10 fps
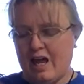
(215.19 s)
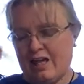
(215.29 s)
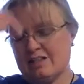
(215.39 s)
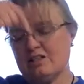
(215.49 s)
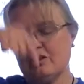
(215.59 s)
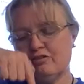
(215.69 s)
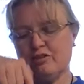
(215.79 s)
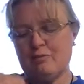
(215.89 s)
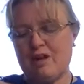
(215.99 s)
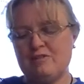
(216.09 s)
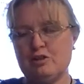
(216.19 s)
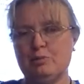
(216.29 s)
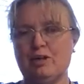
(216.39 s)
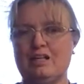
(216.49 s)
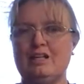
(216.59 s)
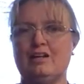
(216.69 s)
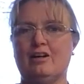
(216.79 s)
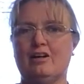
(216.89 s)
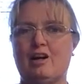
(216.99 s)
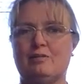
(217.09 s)
And so from my viewpoint
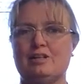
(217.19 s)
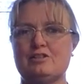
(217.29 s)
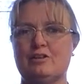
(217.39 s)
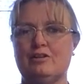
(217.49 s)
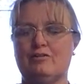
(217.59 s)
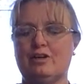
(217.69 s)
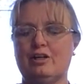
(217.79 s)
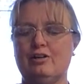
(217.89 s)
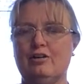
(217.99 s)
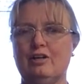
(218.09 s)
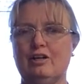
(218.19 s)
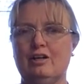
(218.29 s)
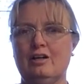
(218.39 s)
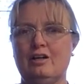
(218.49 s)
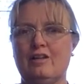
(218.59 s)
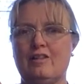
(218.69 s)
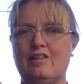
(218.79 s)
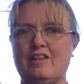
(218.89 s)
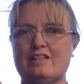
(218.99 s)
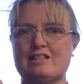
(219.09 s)
here, I'm going to turn it for you.
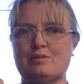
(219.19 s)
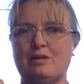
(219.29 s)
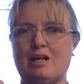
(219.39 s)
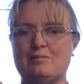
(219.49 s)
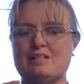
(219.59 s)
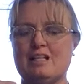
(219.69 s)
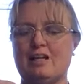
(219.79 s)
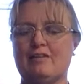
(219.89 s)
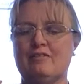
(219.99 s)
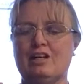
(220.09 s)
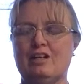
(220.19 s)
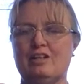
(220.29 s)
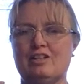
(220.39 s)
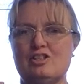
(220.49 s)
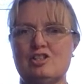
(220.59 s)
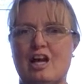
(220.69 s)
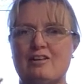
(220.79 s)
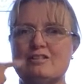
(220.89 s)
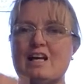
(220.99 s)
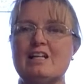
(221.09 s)
This is what I'm seeing. The
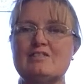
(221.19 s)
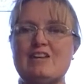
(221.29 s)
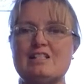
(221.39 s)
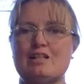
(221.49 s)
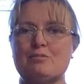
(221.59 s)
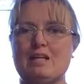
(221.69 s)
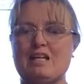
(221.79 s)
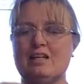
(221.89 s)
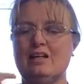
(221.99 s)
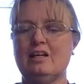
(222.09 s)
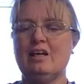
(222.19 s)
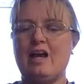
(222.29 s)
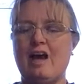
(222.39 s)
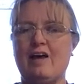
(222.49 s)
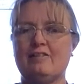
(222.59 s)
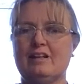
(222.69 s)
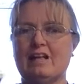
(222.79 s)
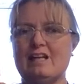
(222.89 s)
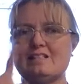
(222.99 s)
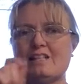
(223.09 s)
shadow side is facing me, and the
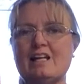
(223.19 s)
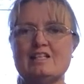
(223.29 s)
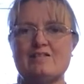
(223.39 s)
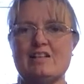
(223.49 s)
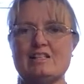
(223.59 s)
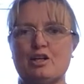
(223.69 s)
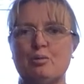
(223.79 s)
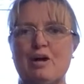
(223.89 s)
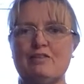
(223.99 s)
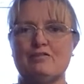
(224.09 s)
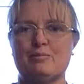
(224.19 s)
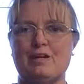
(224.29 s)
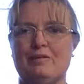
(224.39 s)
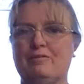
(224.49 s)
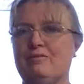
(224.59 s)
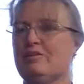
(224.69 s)
light side is facing away from me.